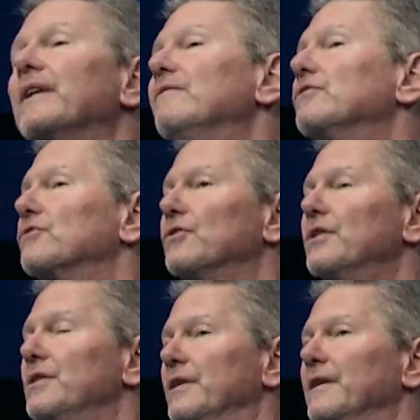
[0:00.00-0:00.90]
they've just
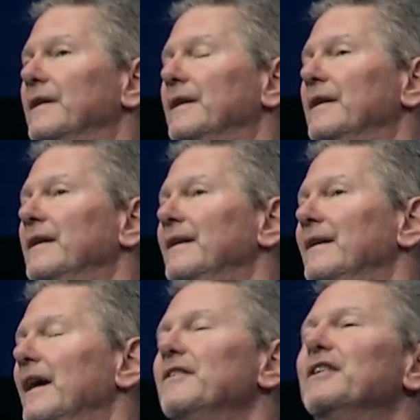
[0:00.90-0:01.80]
heard.
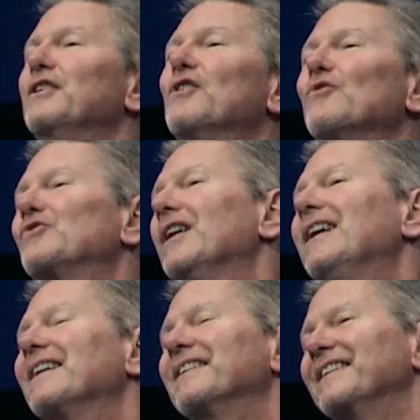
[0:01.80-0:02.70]
And then he goes
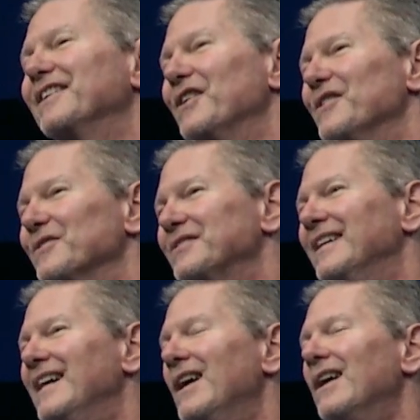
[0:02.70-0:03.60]
on and he goes,
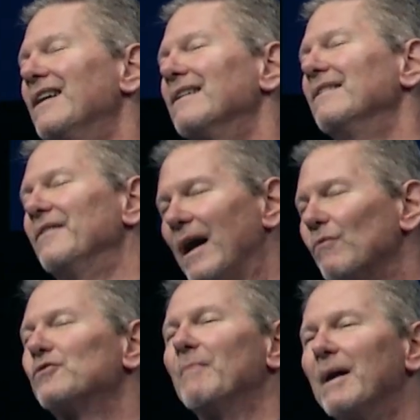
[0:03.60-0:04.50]
That
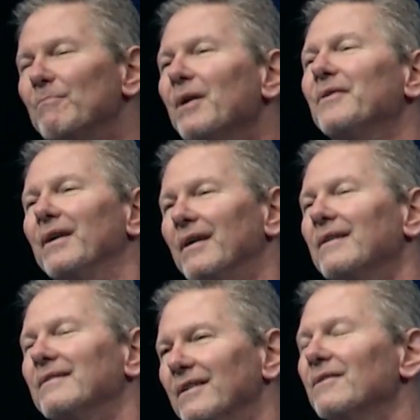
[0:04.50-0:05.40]
was my mother,
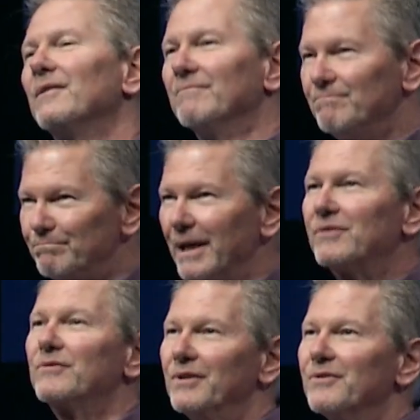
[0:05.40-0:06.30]
you know, the
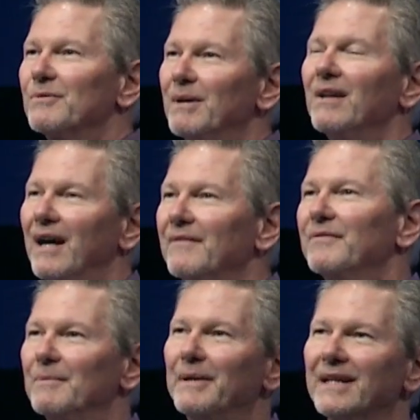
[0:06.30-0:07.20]
best years of my life, the
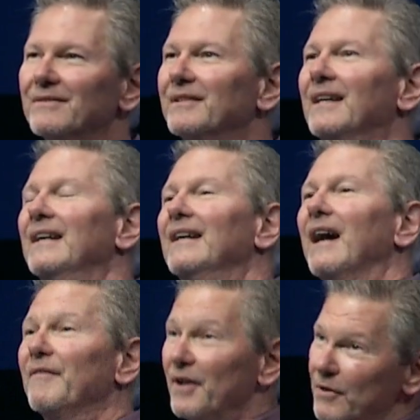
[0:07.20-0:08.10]
man
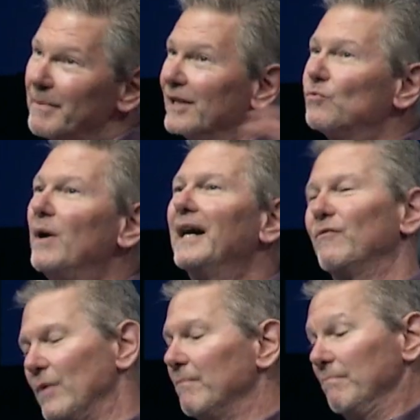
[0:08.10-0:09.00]
of another man's wife.
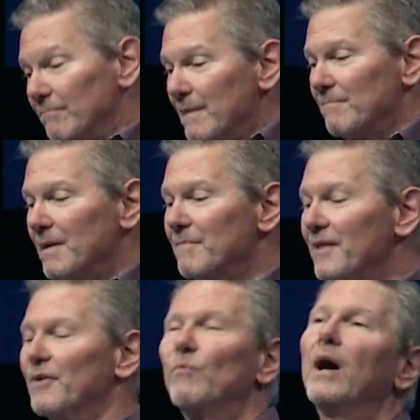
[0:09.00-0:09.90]
Well, my, my
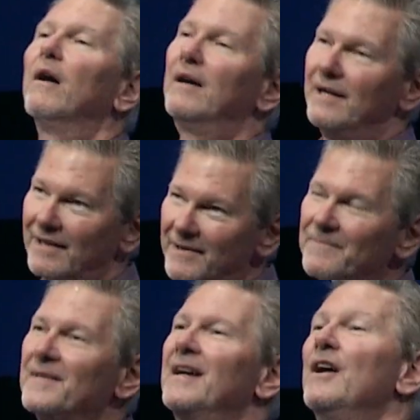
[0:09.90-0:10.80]
mother, well,
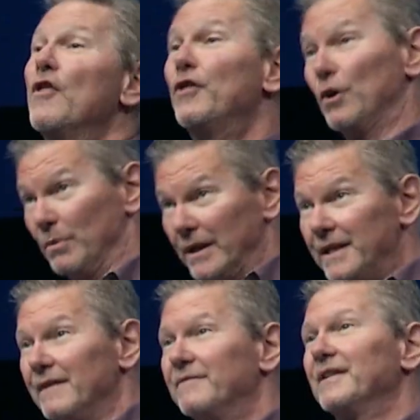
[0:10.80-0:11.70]
they're
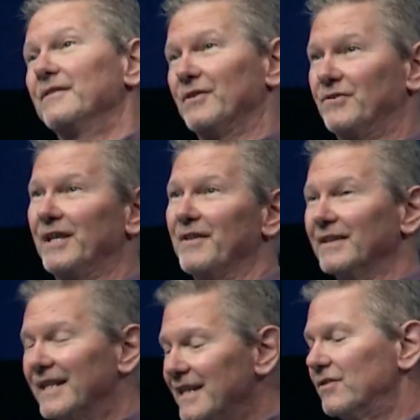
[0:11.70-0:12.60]
relieved, to say the
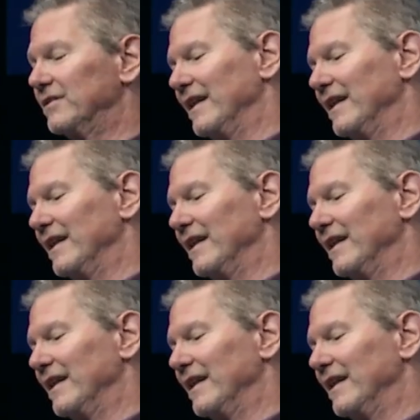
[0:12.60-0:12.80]
least, and